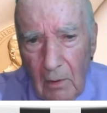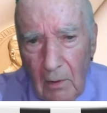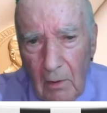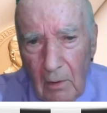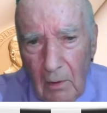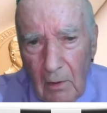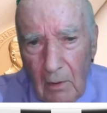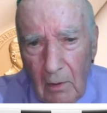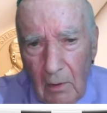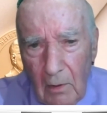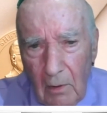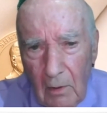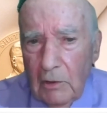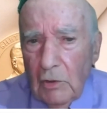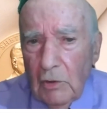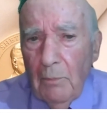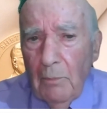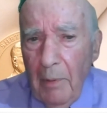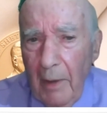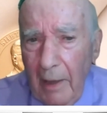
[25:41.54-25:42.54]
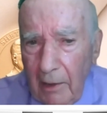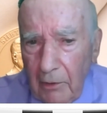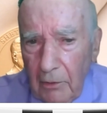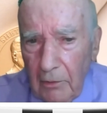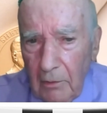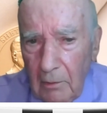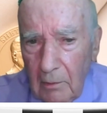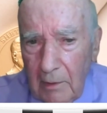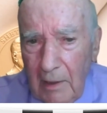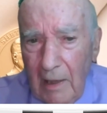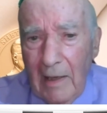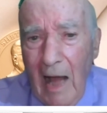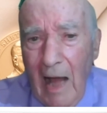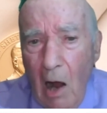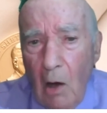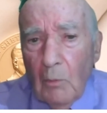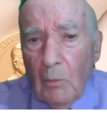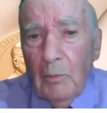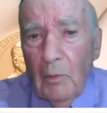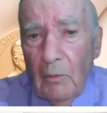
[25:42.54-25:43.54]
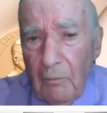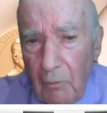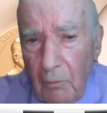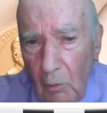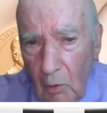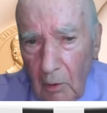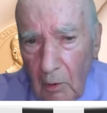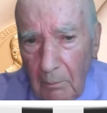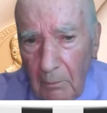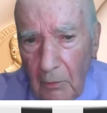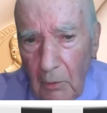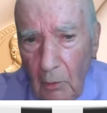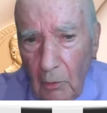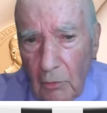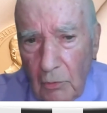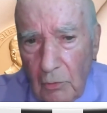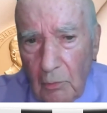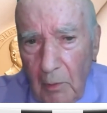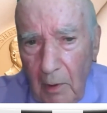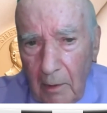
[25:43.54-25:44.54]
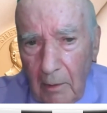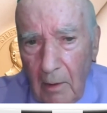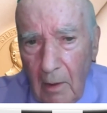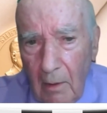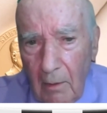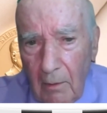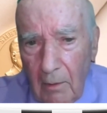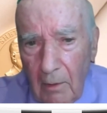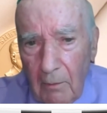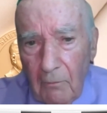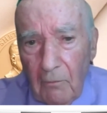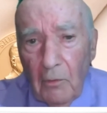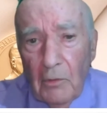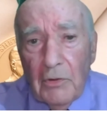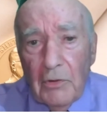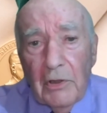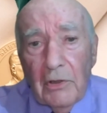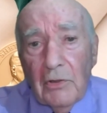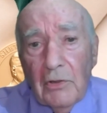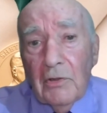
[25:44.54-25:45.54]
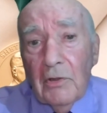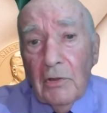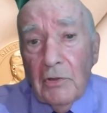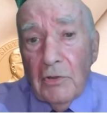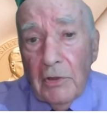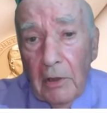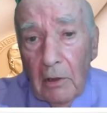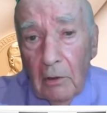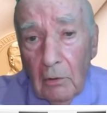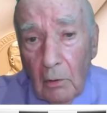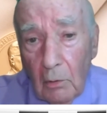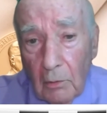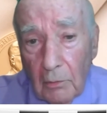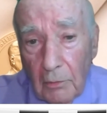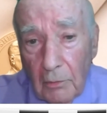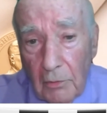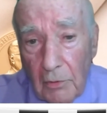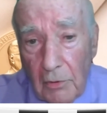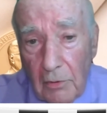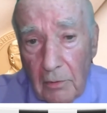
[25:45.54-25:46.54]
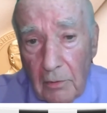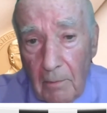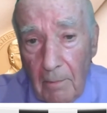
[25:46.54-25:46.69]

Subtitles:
will do much better and outperform those run for just the shareholders.